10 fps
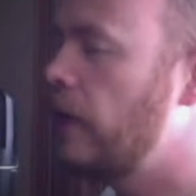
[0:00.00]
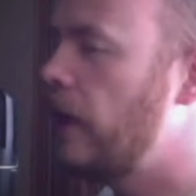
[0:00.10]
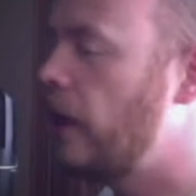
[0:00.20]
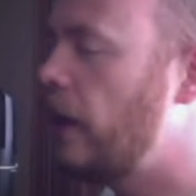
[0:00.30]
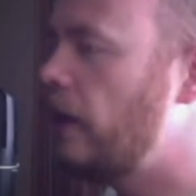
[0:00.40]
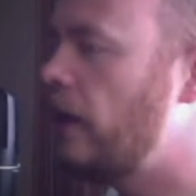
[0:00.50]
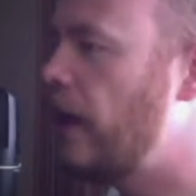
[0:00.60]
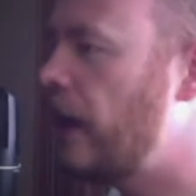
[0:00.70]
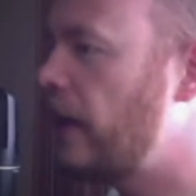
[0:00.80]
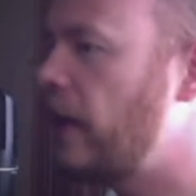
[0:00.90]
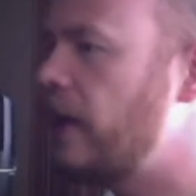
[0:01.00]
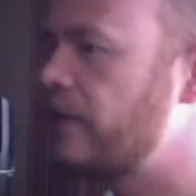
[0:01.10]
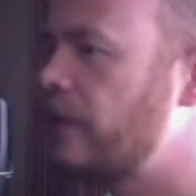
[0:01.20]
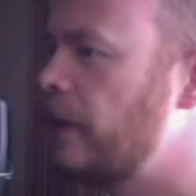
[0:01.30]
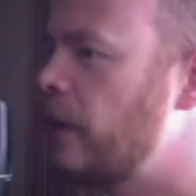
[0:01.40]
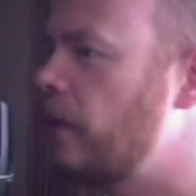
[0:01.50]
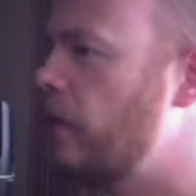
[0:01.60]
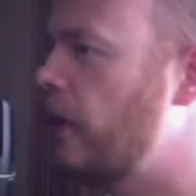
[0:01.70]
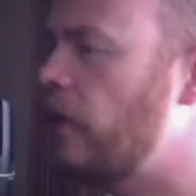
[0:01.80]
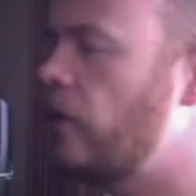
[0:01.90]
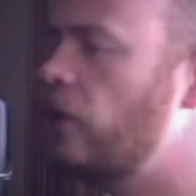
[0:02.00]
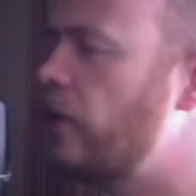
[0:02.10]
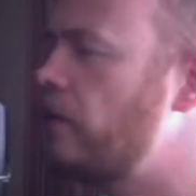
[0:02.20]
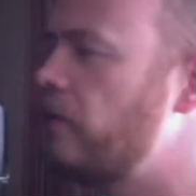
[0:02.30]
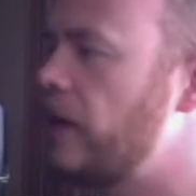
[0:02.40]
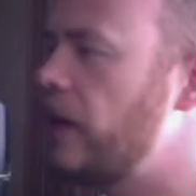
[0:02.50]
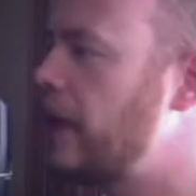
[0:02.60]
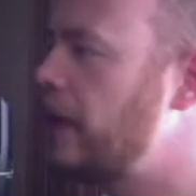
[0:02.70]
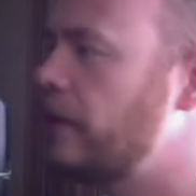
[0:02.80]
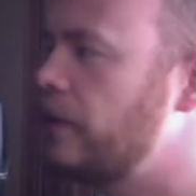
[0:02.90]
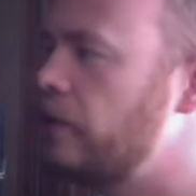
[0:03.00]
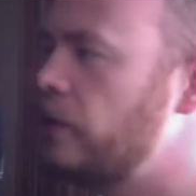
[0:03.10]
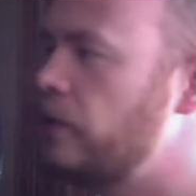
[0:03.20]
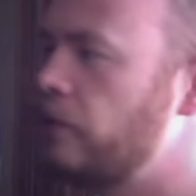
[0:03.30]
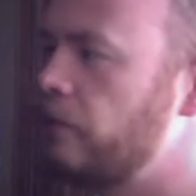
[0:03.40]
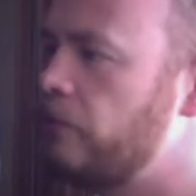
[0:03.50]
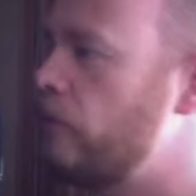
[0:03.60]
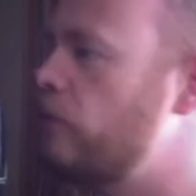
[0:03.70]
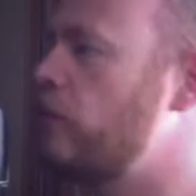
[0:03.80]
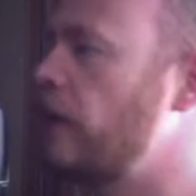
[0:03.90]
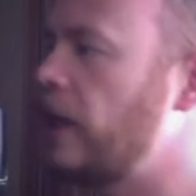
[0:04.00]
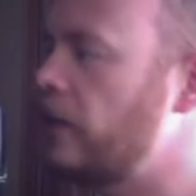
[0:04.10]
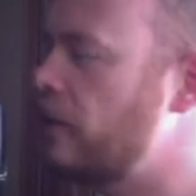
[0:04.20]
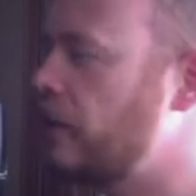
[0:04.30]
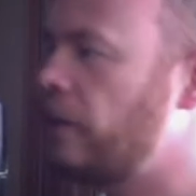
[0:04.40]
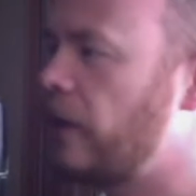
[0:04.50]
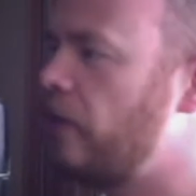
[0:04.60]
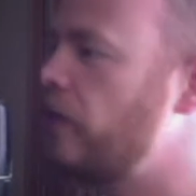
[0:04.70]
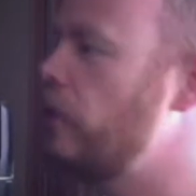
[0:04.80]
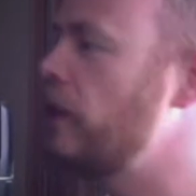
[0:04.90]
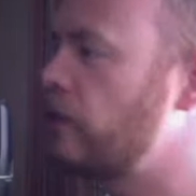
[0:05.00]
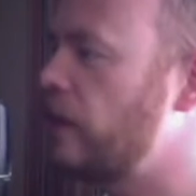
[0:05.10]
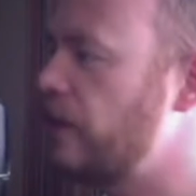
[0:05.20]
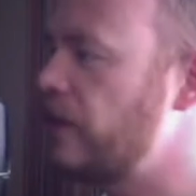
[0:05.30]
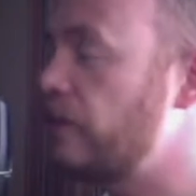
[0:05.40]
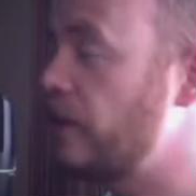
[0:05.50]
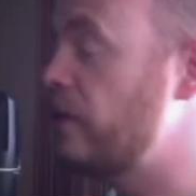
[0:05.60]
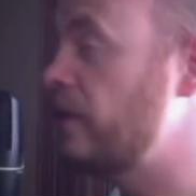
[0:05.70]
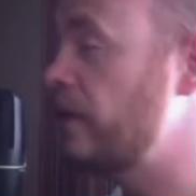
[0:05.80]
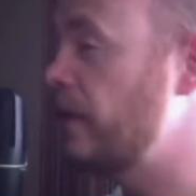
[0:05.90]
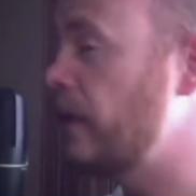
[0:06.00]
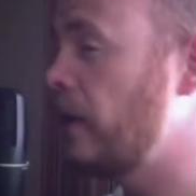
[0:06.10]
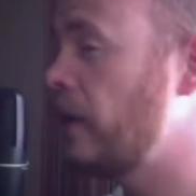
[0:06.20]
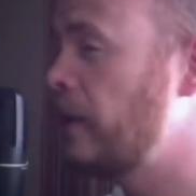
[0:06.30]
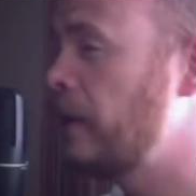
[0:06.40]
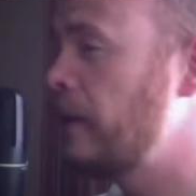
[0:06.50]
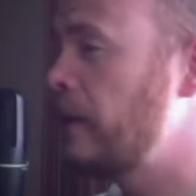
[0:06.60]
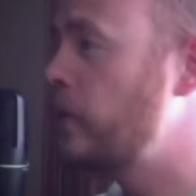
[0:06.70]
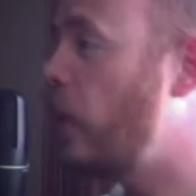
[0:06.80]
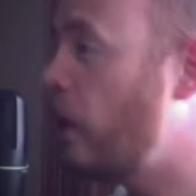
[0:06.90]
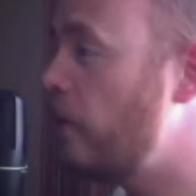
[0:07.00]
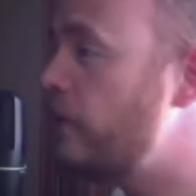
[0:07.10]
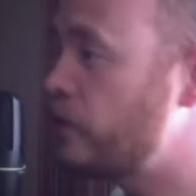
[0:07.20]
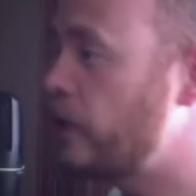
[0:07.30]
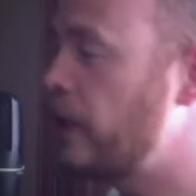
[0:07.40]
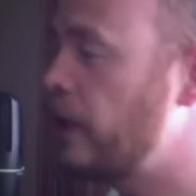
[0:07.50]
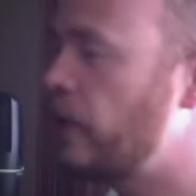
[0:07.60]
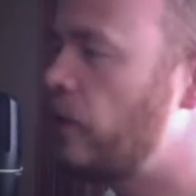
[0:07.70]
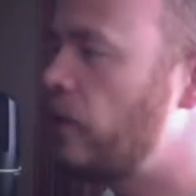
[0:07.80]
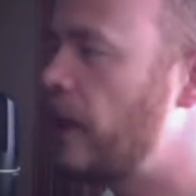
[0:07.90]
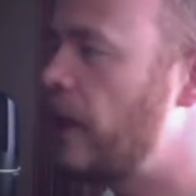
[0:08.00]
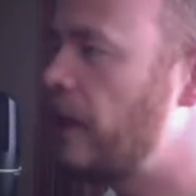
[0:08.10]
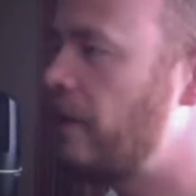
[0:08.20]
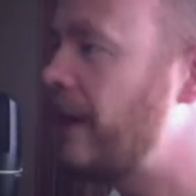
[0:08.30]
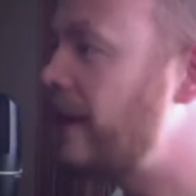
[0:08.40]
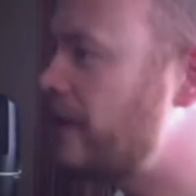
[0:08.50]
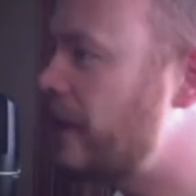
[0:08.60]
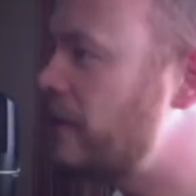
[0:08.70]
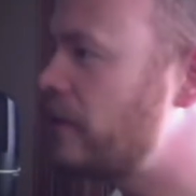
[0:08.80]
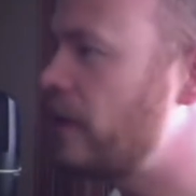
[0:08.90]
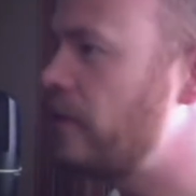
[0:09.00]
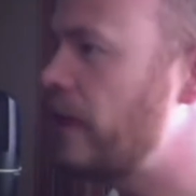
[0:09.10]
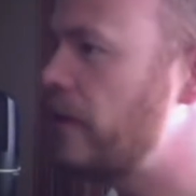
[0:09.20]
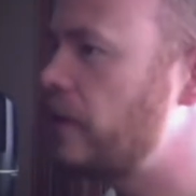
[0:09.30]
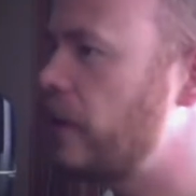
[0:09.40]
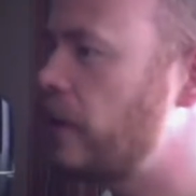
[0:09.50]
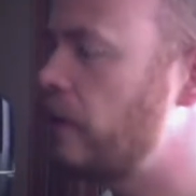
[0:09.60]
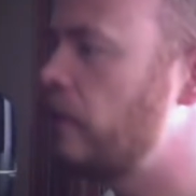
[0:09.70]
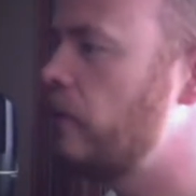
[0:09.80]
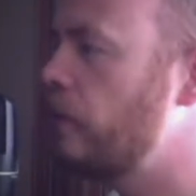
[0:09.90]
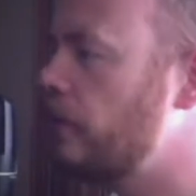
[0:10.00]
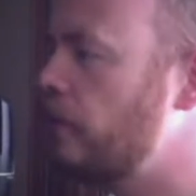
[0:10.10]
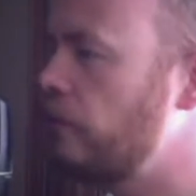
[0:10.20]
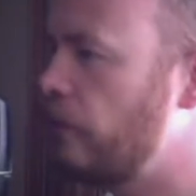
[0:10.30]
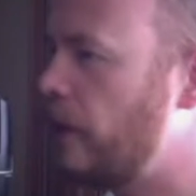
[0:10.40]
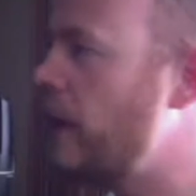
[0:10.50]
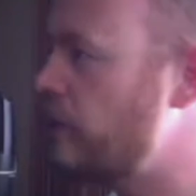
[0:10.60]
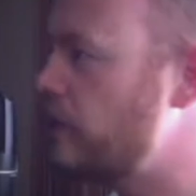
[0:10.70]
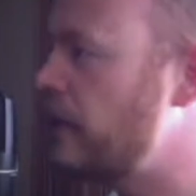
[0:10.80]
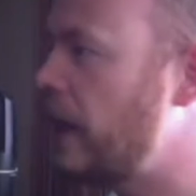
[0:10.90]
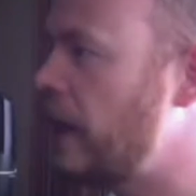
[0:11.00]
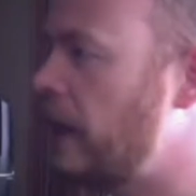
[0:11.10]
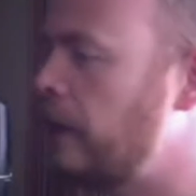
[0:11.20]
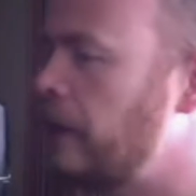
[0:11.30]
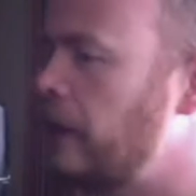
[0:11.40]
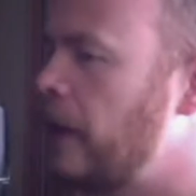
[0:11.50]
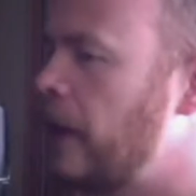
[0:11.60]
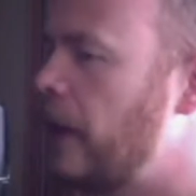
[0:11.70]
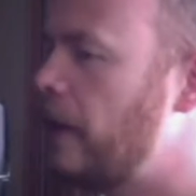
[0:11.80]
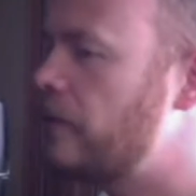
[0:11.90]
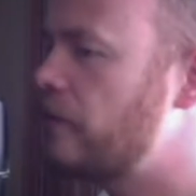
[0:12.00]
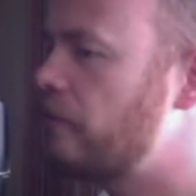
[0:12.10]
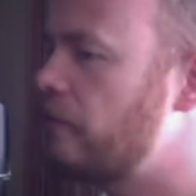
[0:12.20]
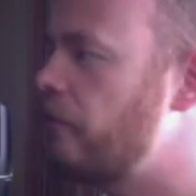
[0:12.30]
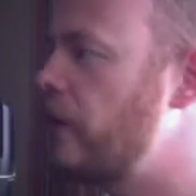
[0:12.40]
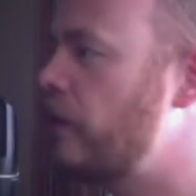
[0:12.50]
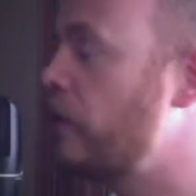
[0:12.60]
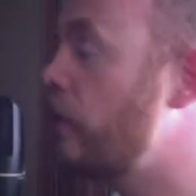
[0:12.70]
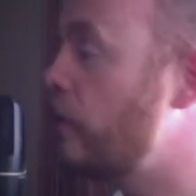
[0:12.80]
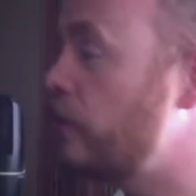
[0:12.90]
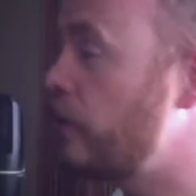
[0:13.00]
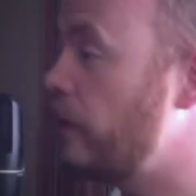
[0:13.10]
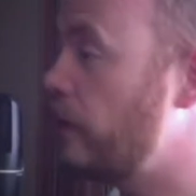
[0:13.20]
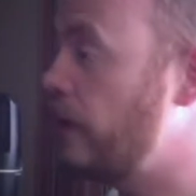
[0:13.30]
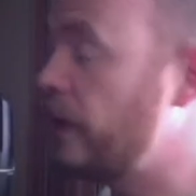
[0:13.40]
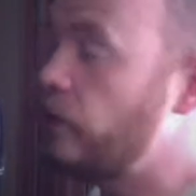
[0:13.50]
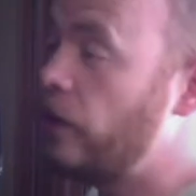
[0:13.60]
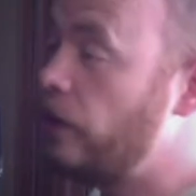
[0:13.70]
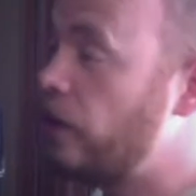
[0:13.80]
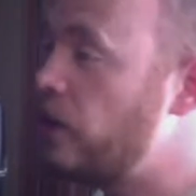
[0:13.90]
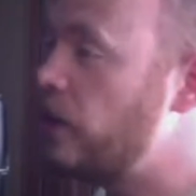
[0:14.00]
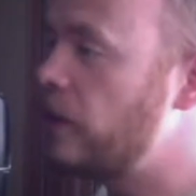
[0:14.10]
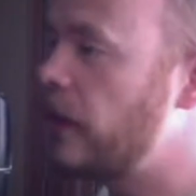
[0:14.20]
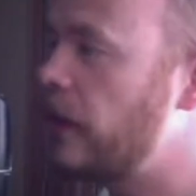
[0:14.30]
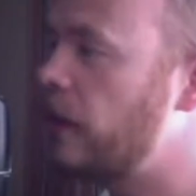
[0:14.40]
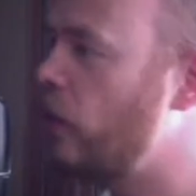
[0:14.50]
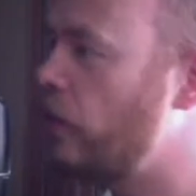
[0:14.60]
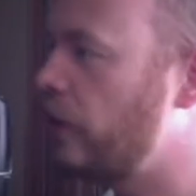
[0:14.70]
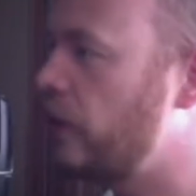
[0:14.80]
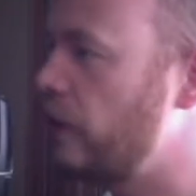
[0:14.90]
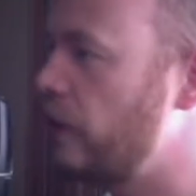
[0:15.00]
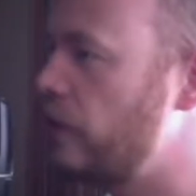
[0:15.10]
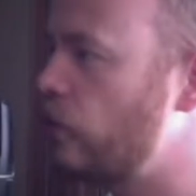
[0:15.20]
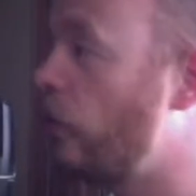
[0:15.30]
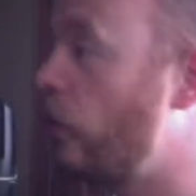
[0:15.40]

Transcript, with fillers: And in that case, you know, my goal wouldn't be to create some kind of unique translation, but just simply to to arbitrate in a way that makes sense to me based on what what I understand as either the most effective way of communicating it or the clearest or